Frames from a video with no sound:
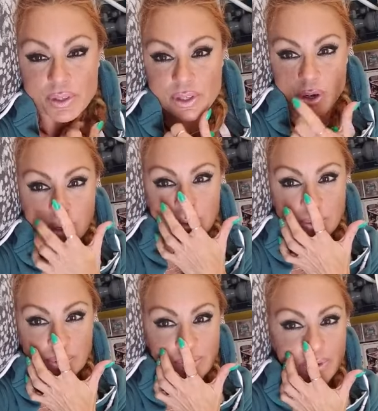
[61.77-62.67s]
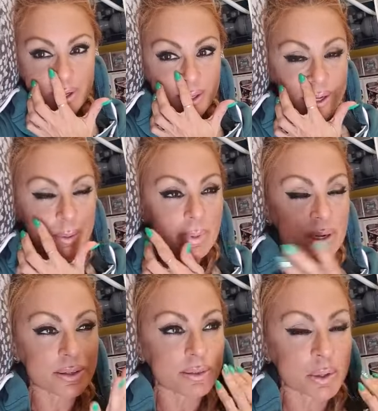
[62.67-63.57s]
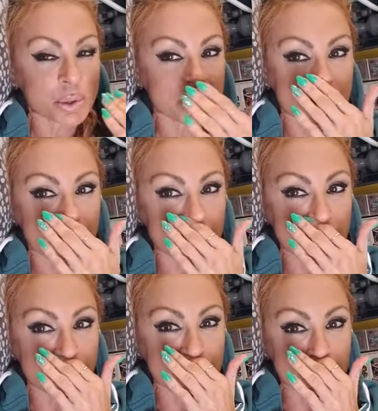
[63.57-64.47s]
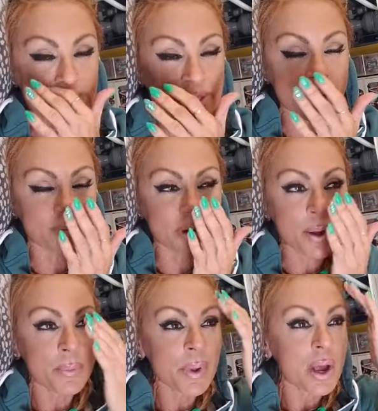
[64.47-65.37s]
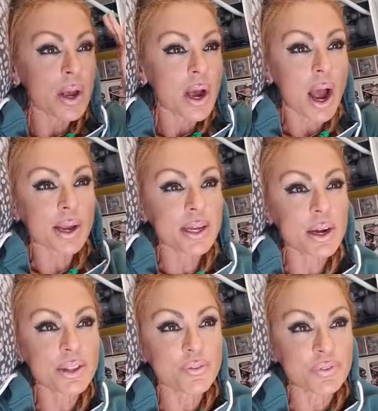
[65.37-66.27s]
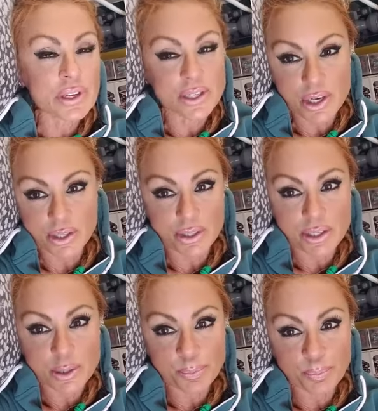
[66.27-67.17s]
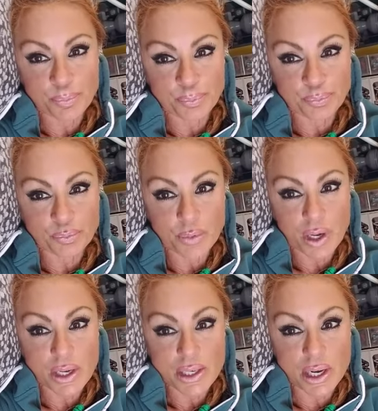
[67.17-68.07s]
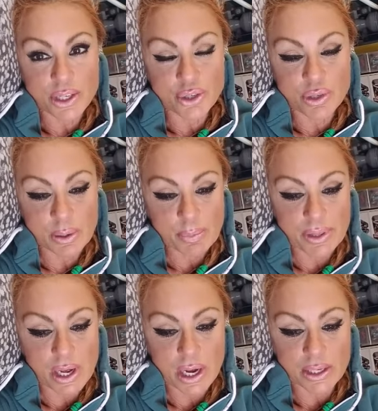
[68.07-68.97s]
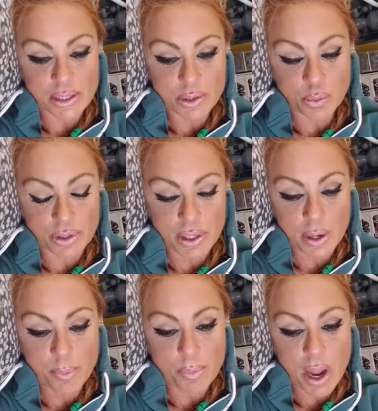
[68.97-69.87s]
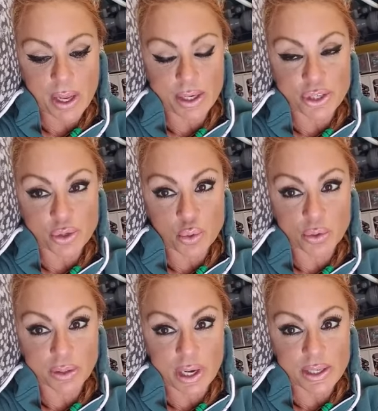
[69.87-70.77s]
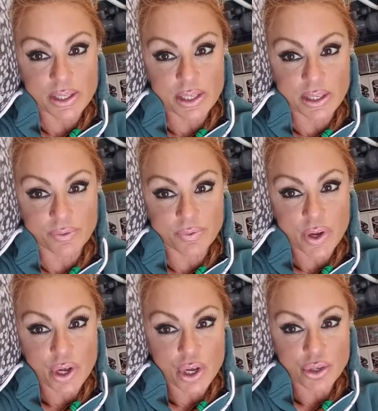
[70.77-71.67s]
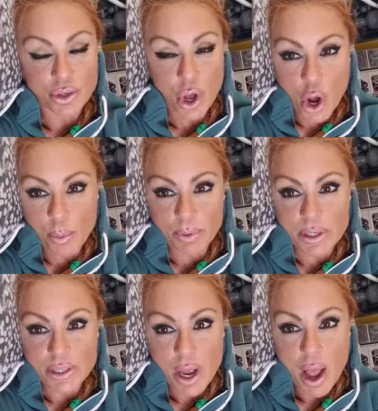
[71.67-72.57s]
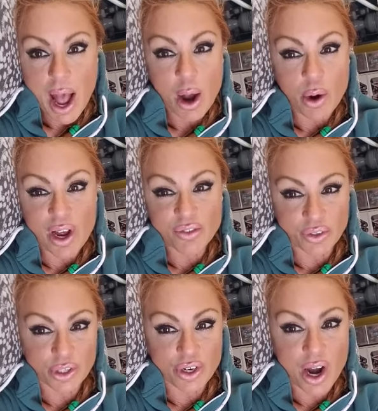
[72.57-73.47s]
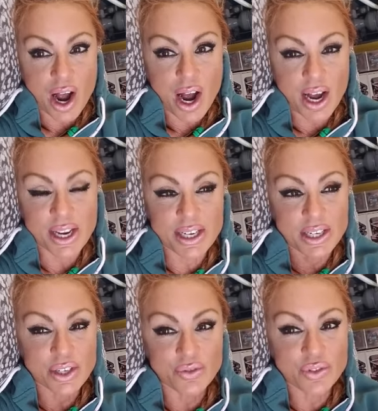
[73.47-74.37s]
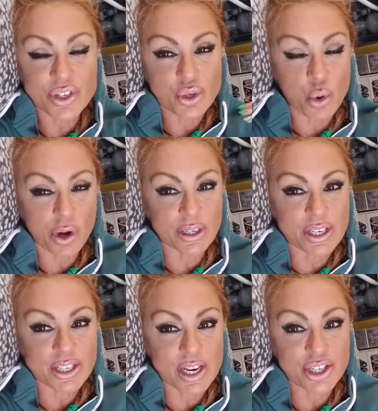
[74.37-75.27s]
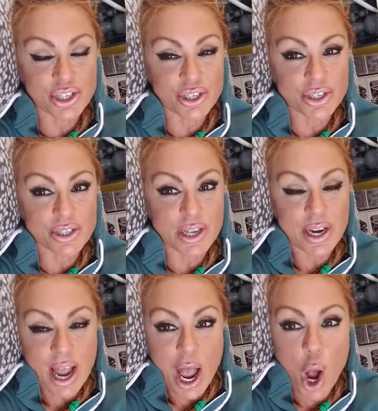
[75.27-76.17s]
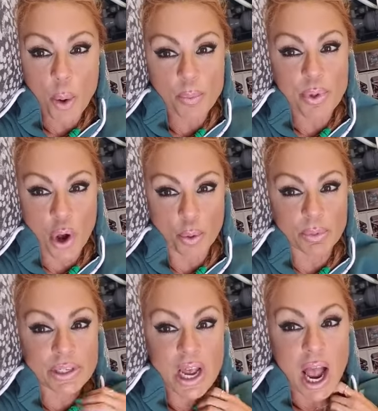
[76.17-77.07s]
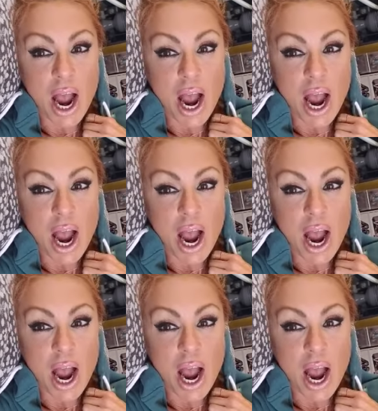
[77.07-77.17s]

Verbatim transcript: Sorry, whenever I lay down, my nose starts to get stuffy. I get on the fence on this because I do sympathize with them and I do like to give to the homeless. However, I give to organizations that help the homeless.